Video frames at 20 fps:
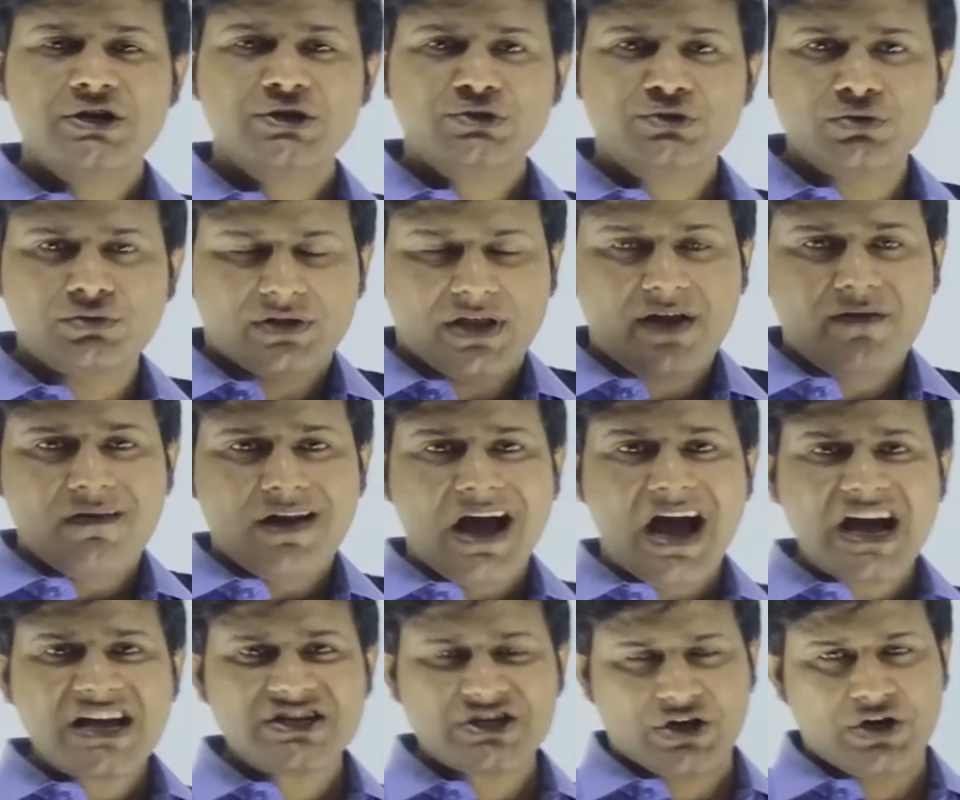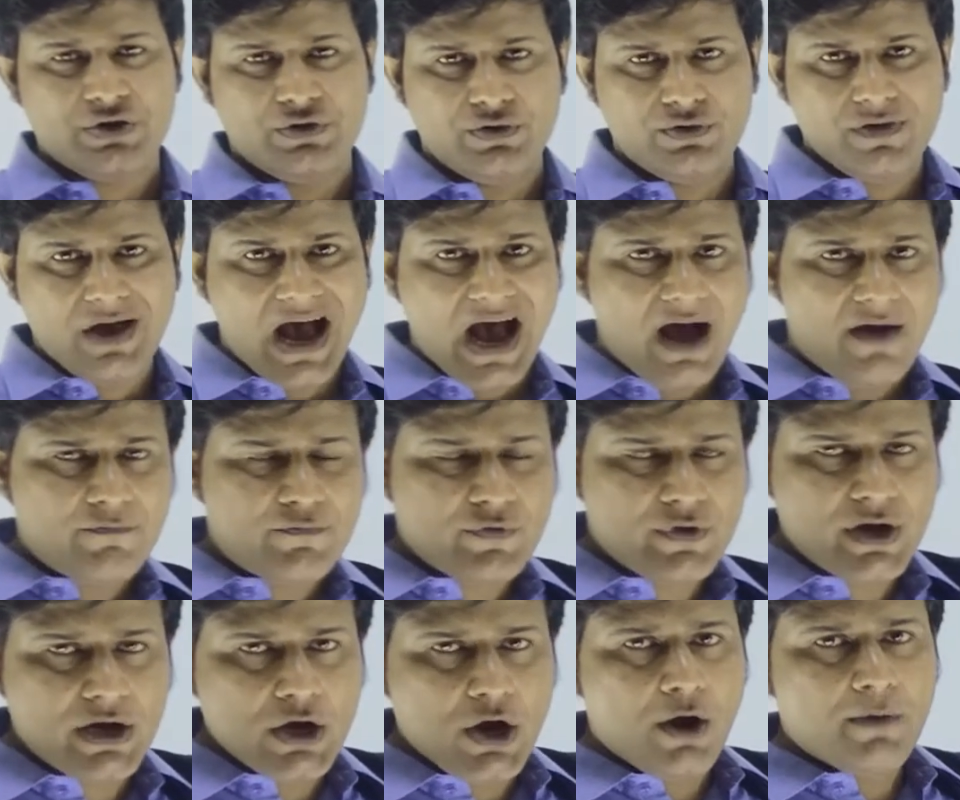So they will ask you, you have
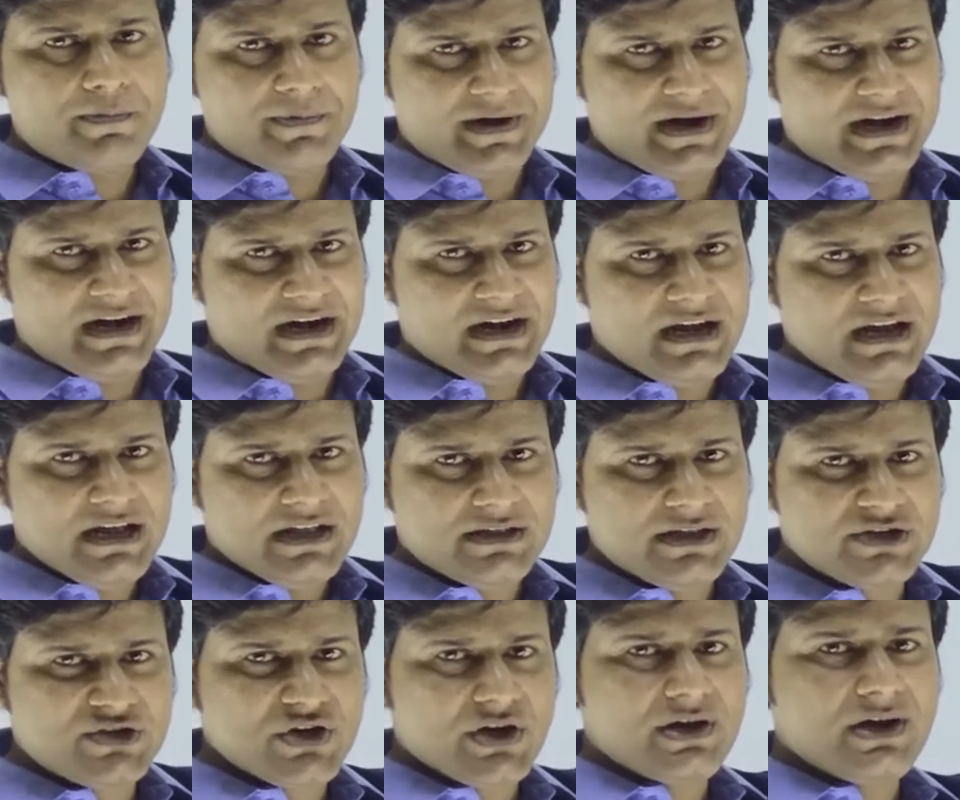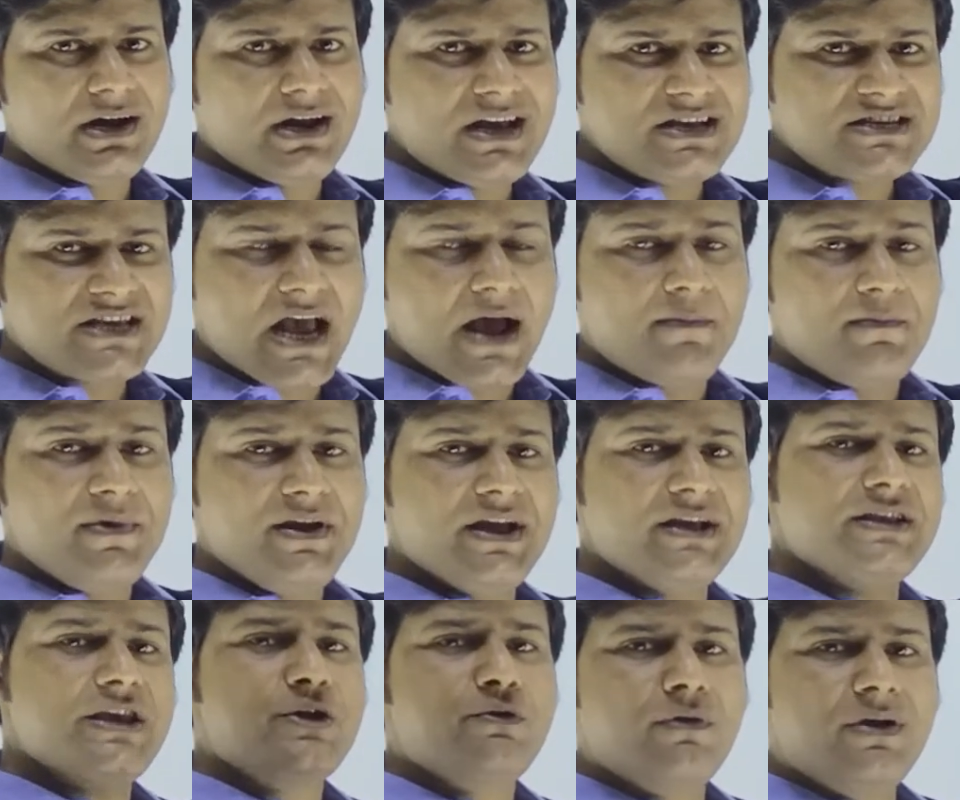to elaborate the General Assembly
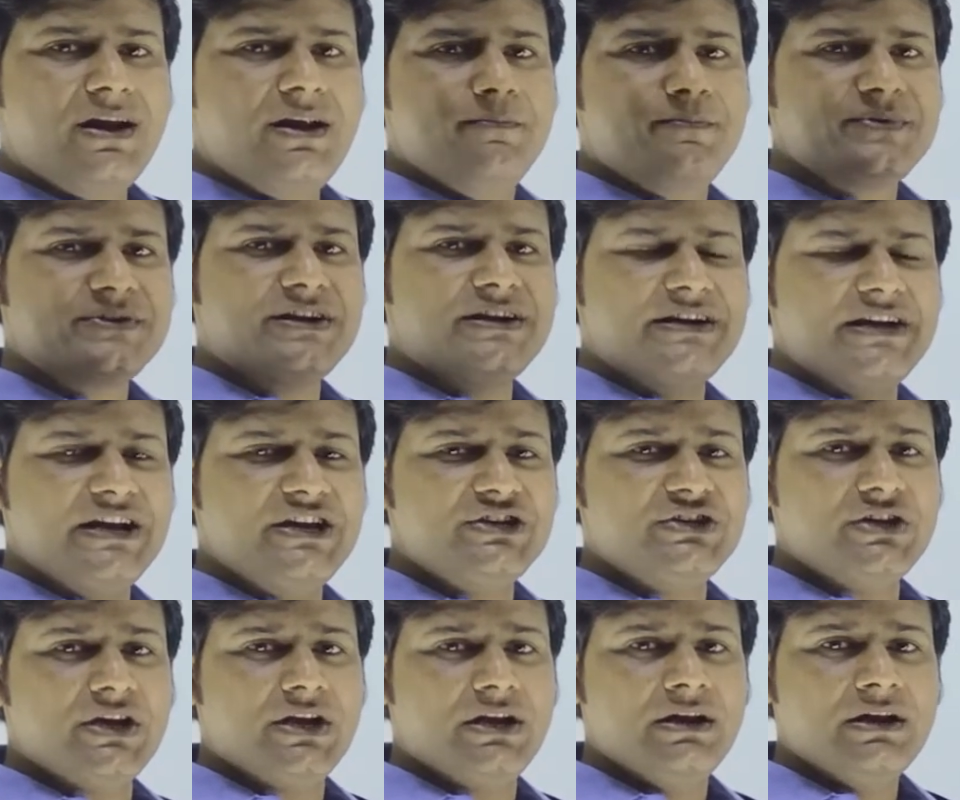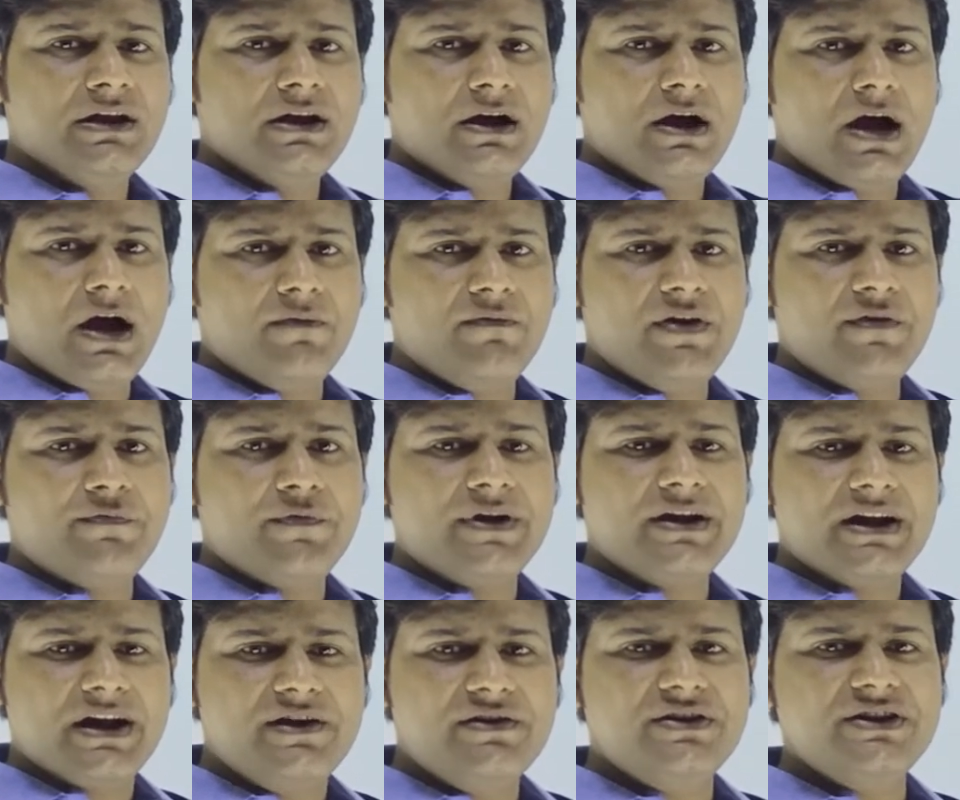as equal representation of
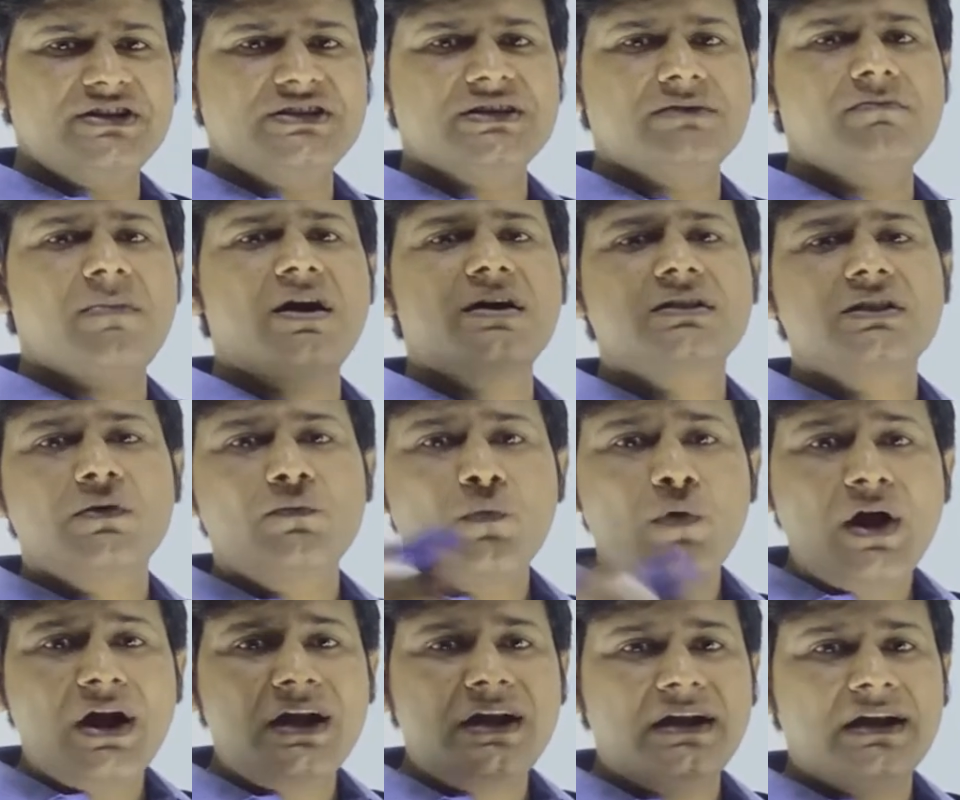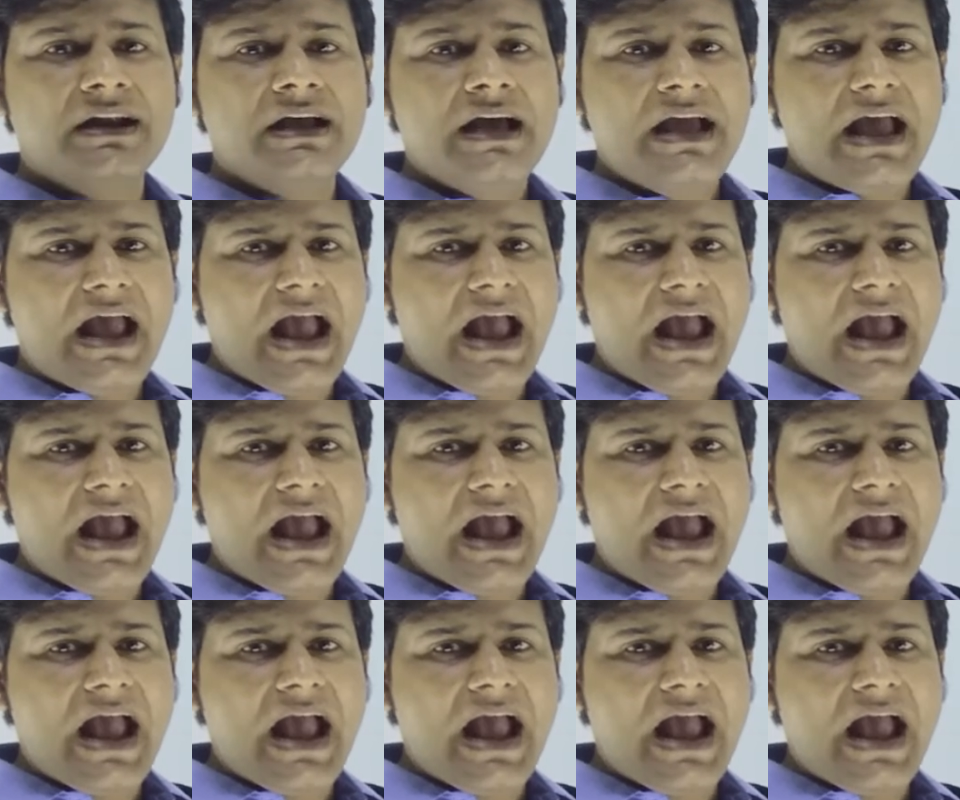different countries among the world,